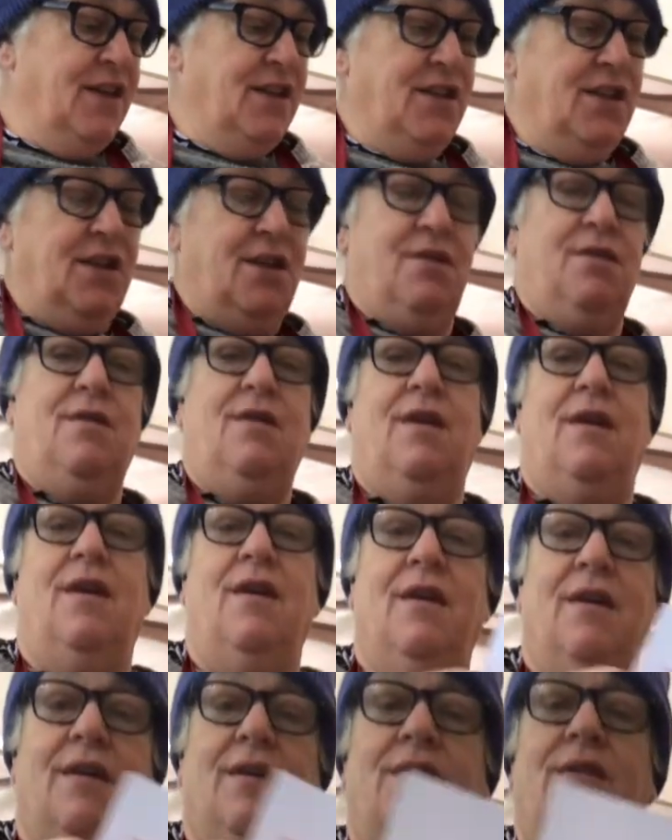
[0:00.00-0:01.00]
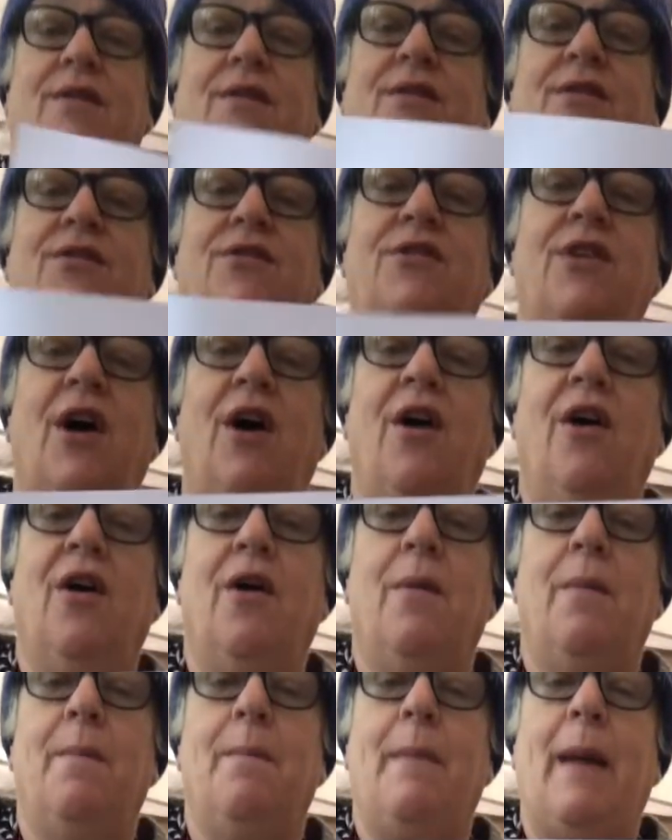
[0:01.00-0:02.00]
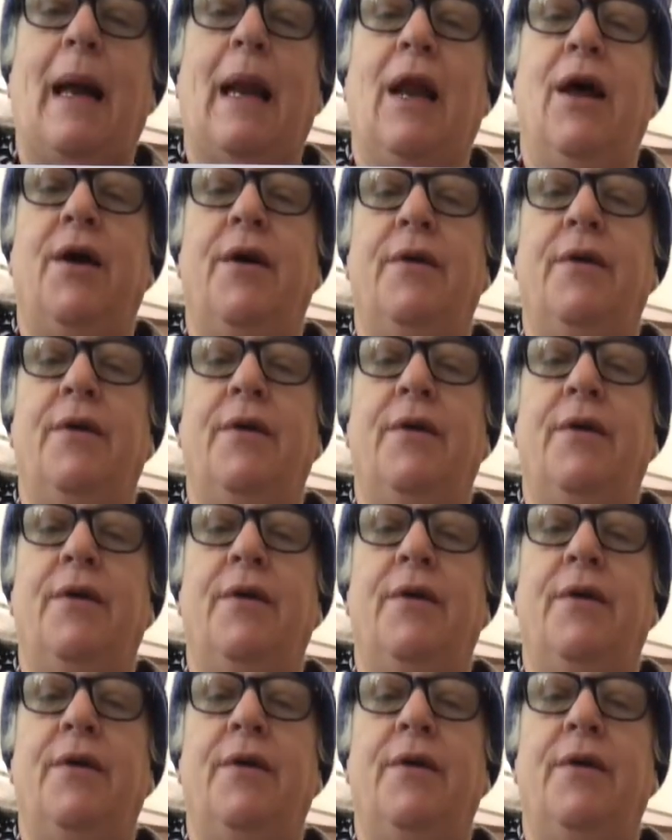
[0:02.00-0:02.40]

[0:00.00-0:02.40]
do star mallow